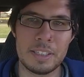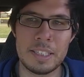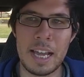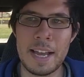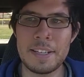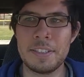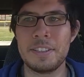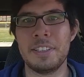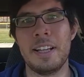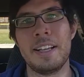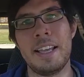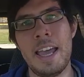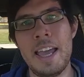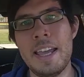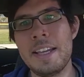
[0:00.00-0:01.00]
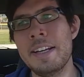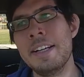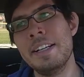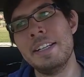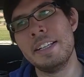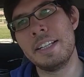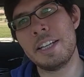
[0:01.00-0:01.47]
tasker like, hey,
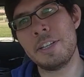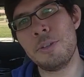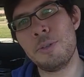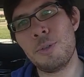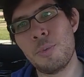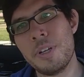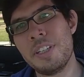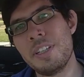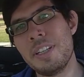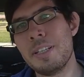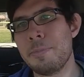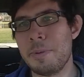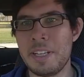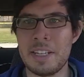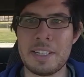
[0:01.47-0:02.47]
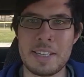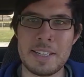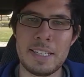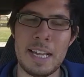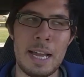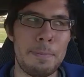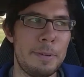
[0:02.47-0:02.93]
can you switch this because
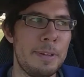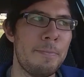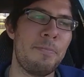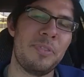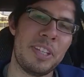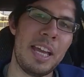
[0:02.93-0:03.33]
this happened?